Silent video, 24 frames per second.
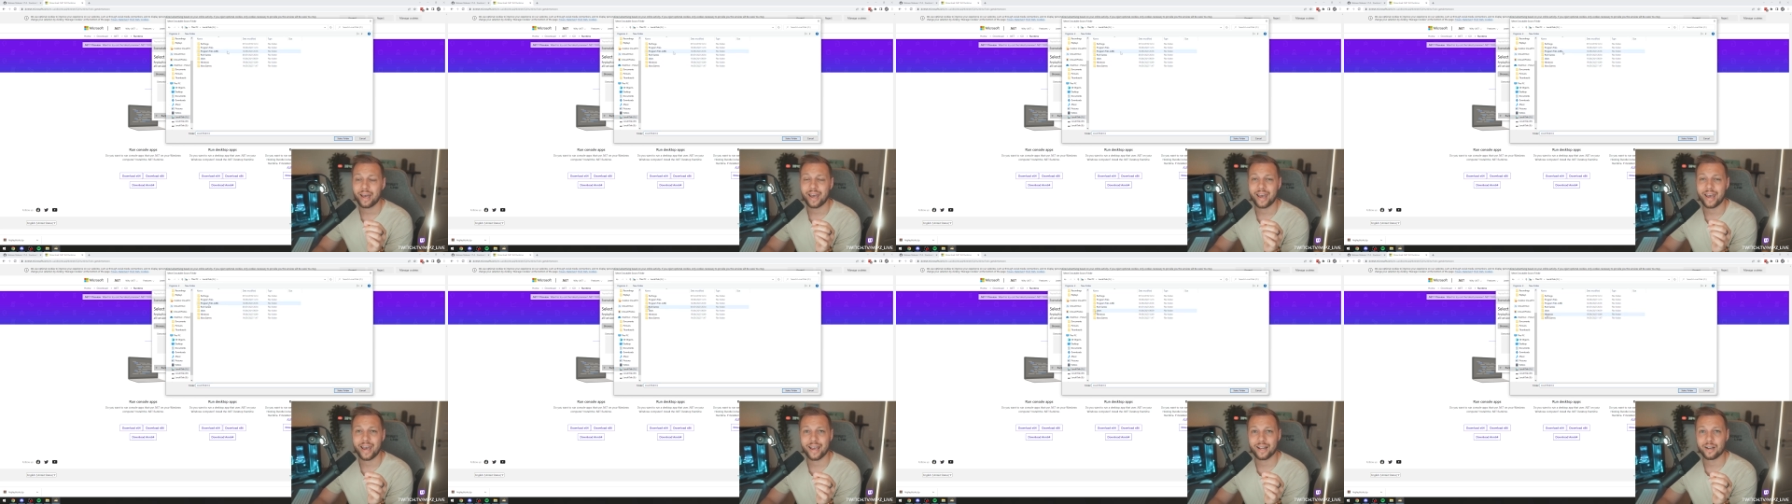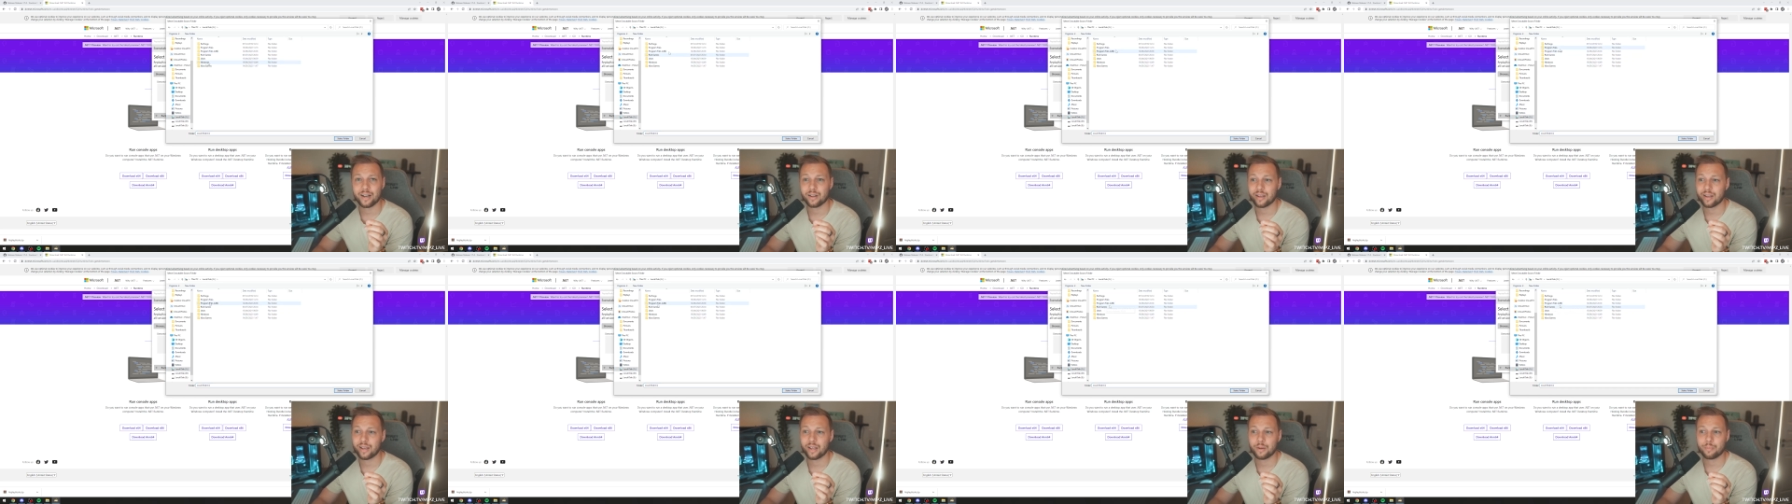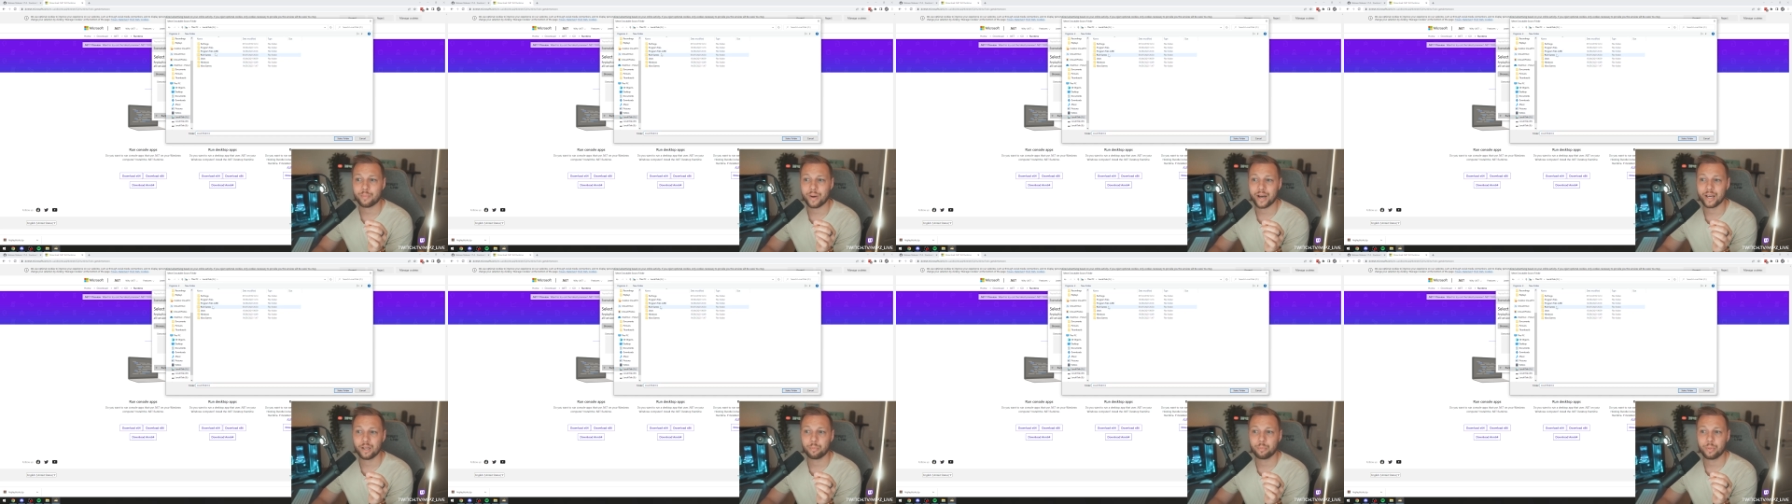And it
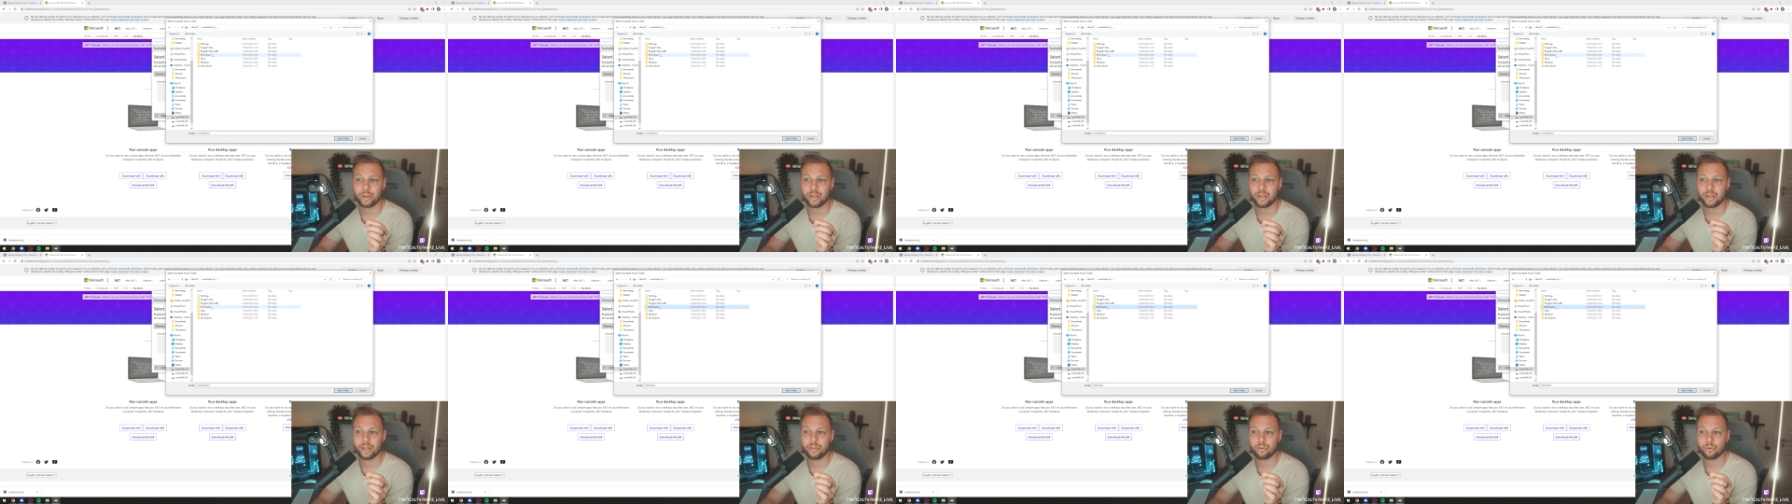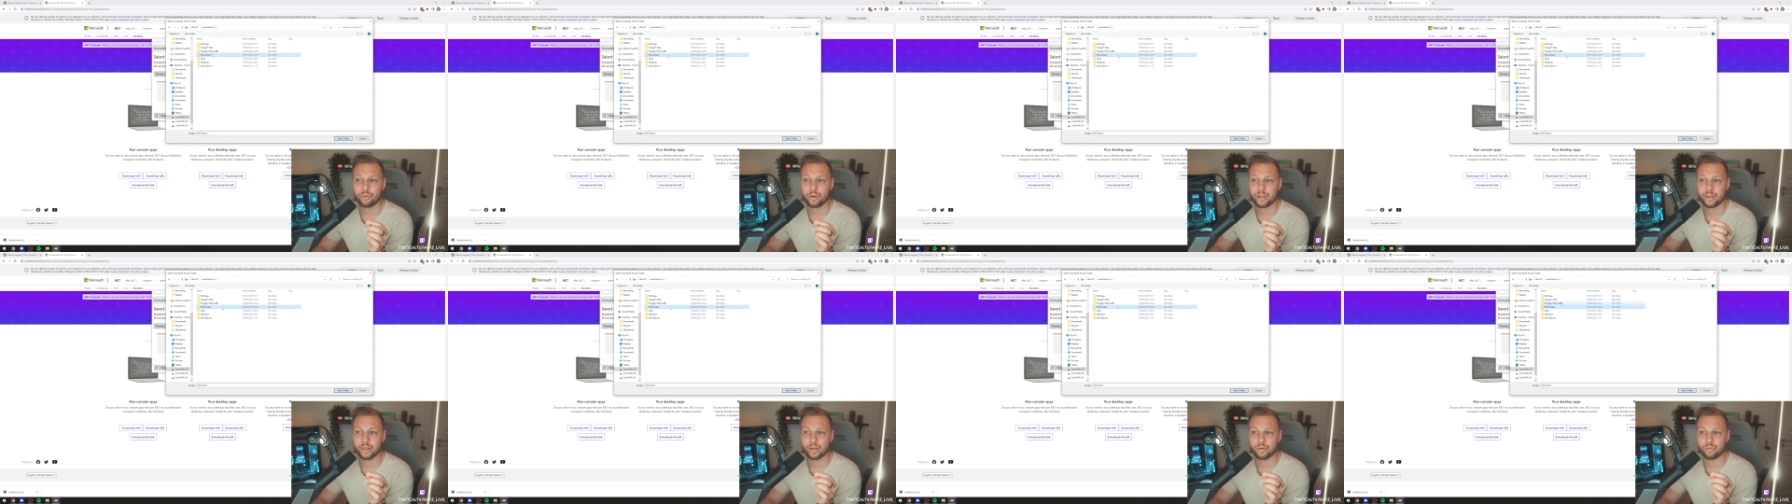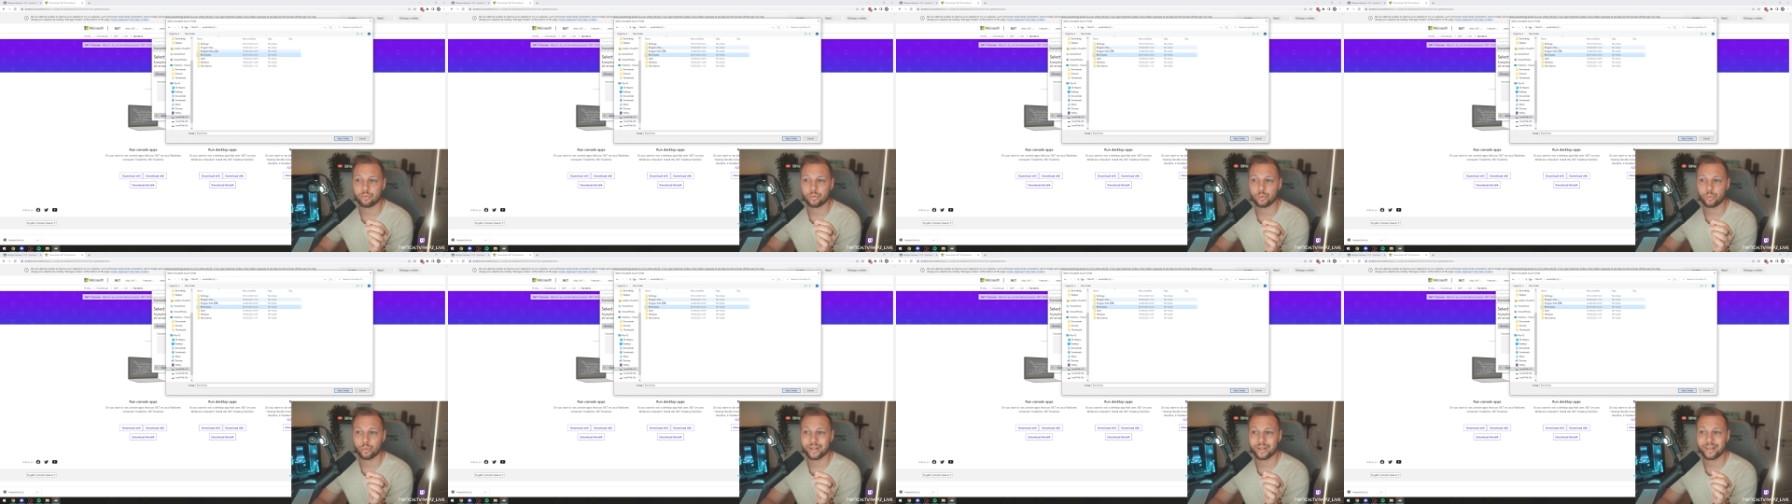might be either in the
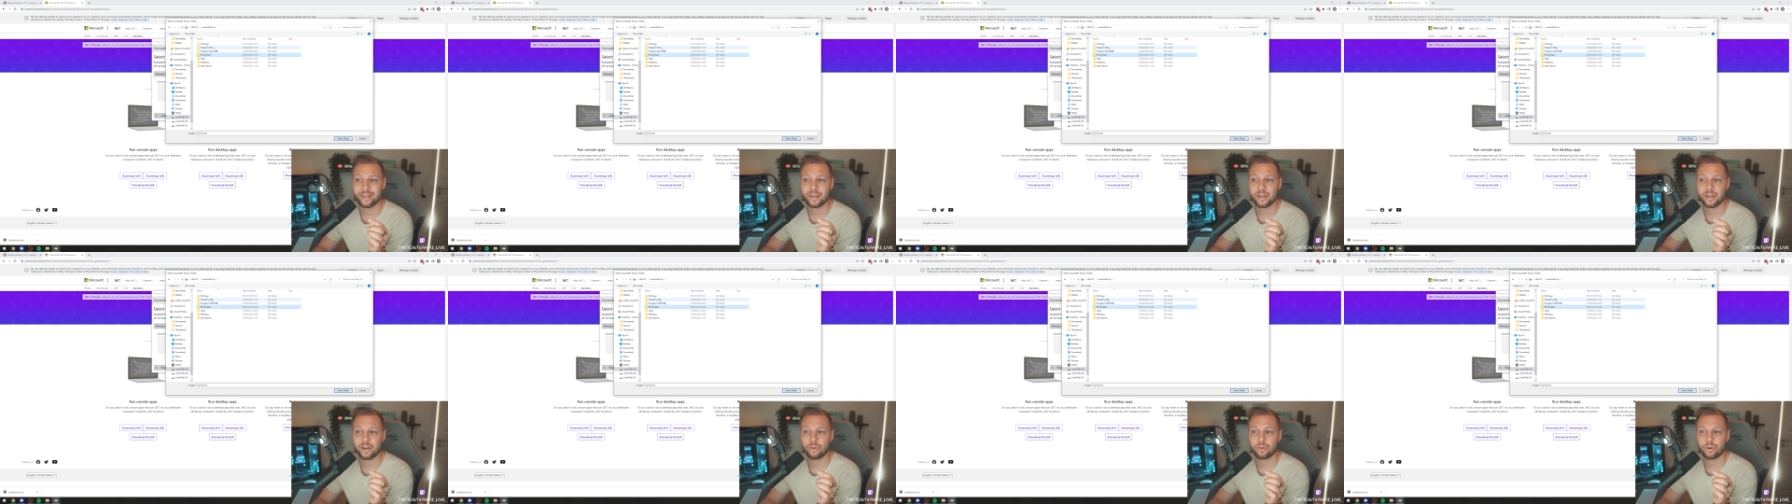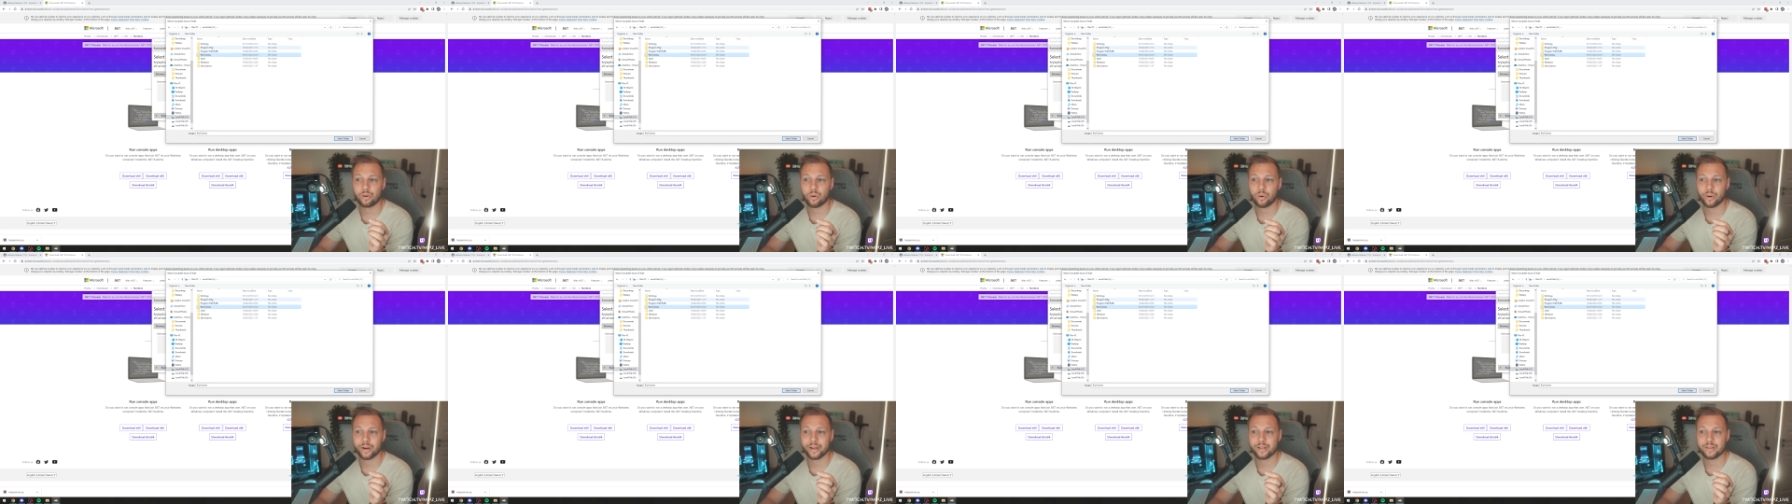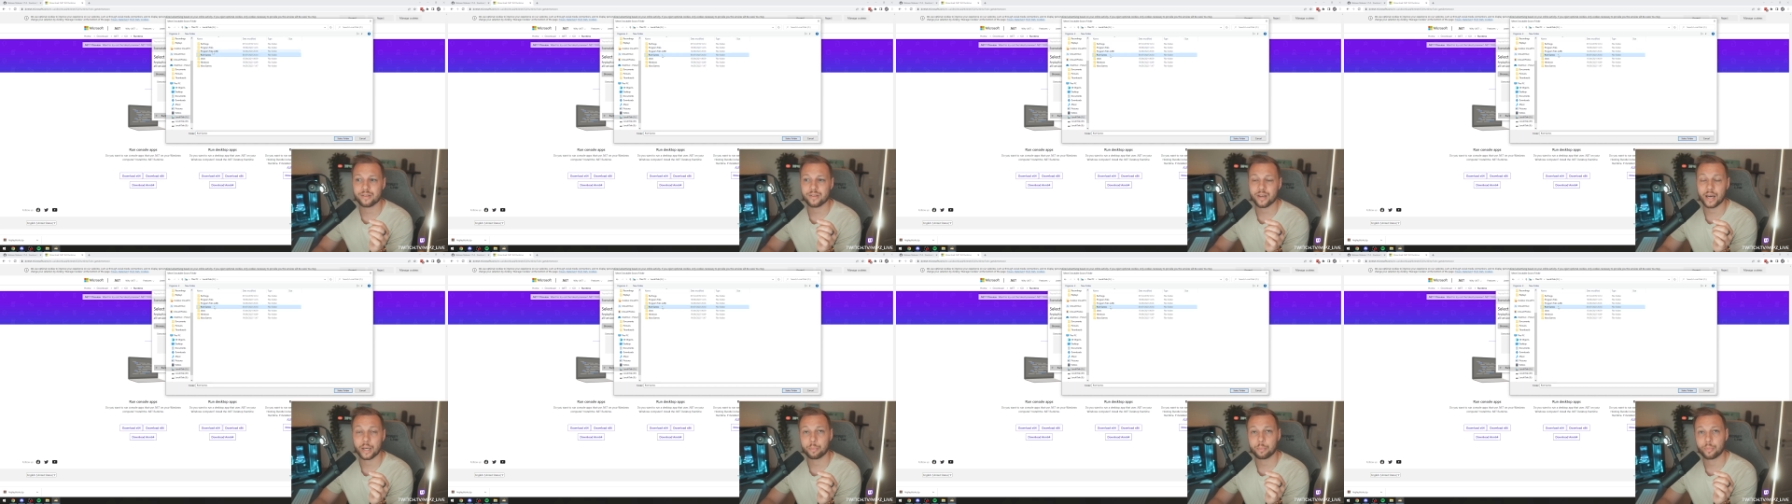root here or
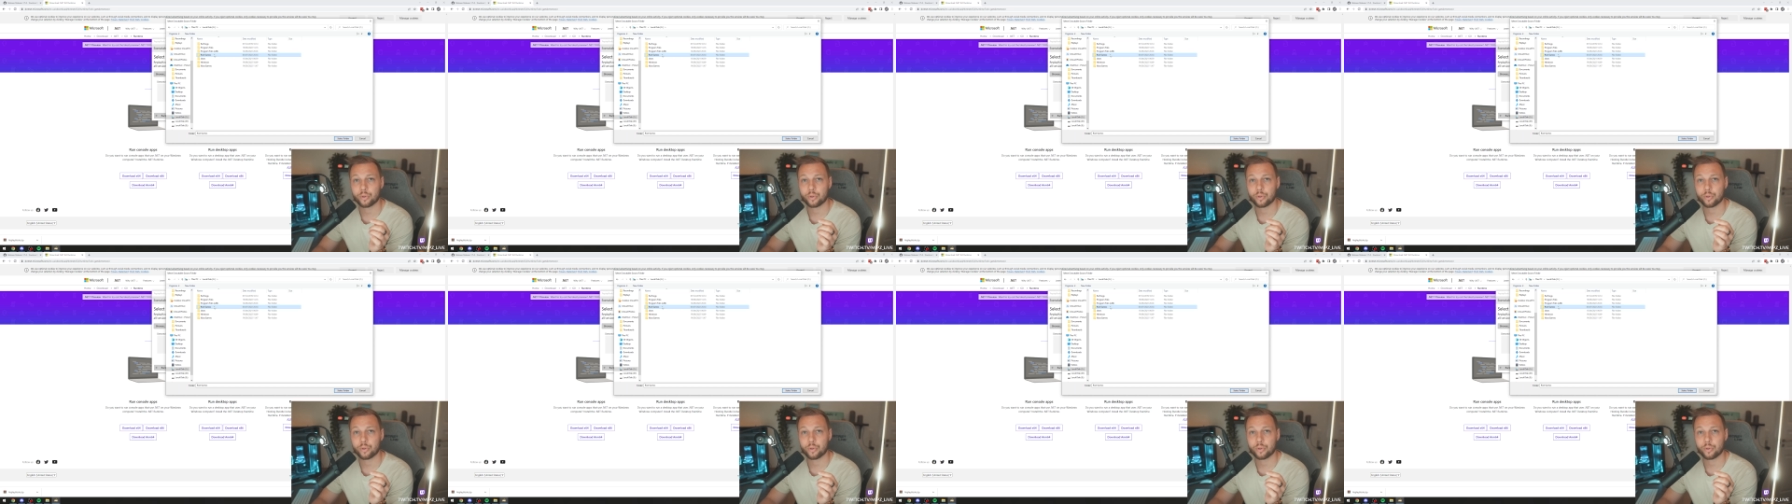inside